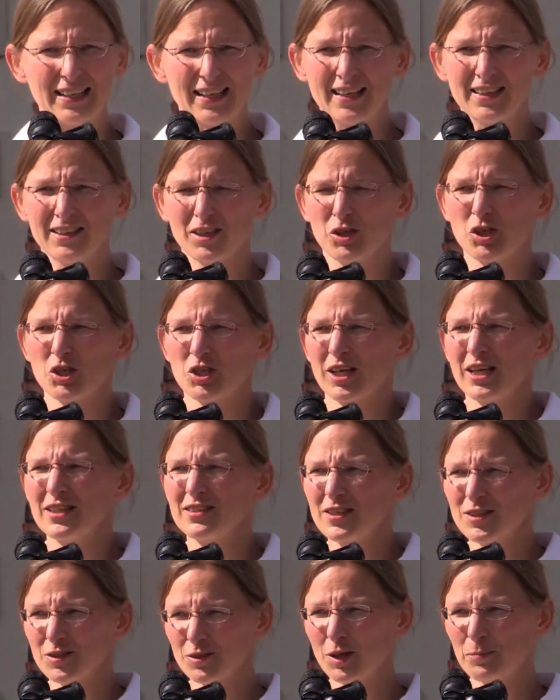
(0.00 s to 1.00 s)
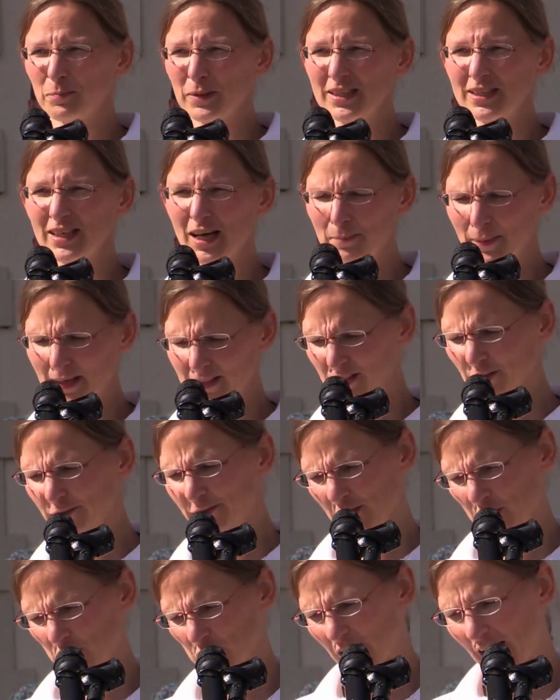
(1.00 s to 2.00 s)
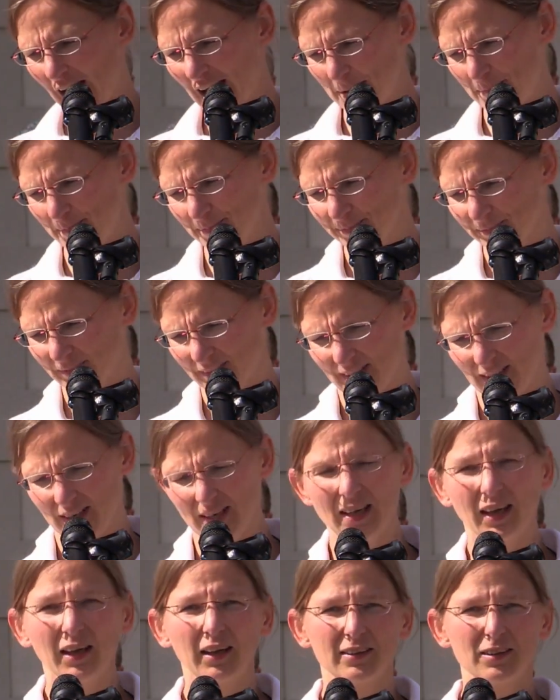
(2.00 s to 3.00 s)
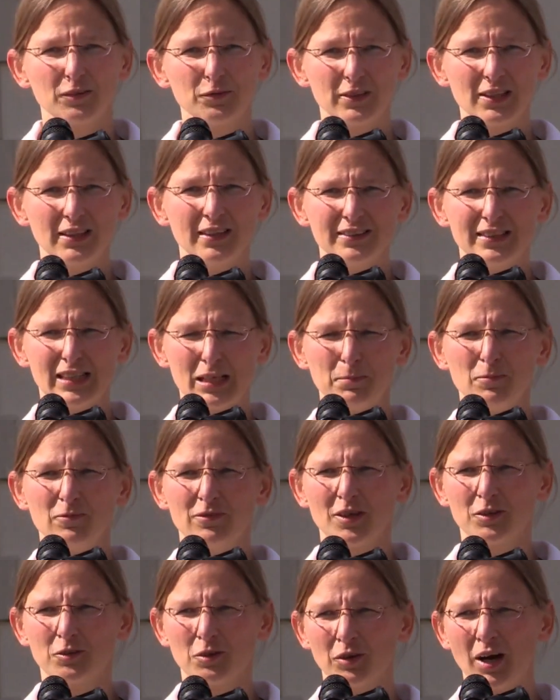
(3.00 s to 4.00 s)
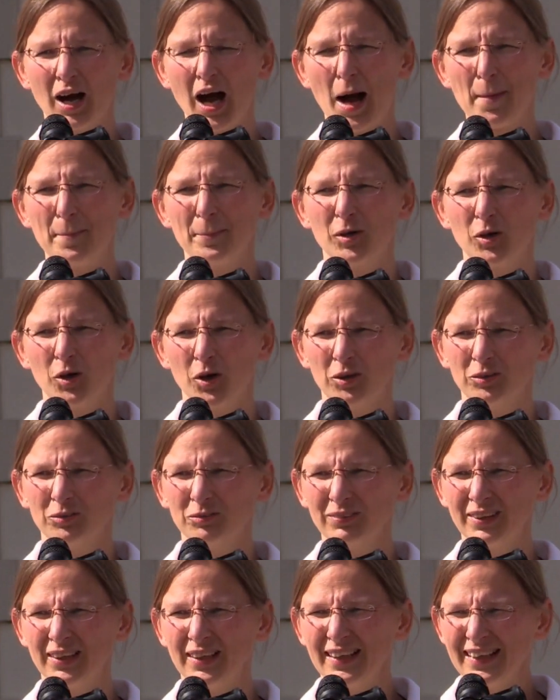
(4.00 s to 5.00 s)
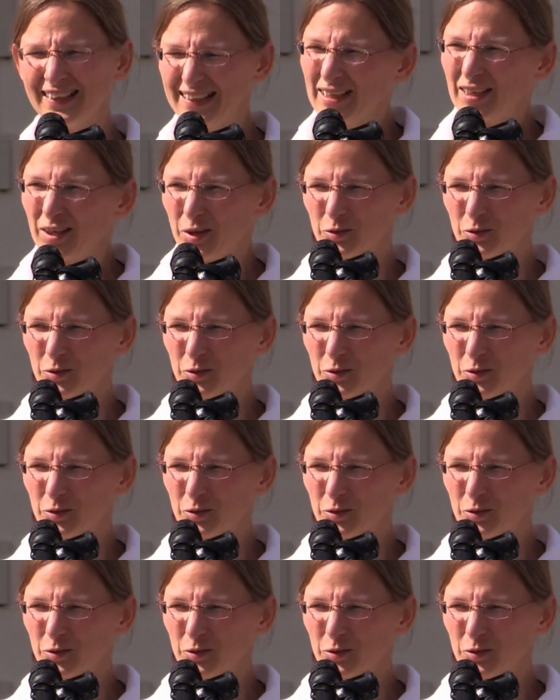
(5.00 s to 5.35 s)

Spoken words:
The guidelines state that I must prescribe drugs that have many side effects.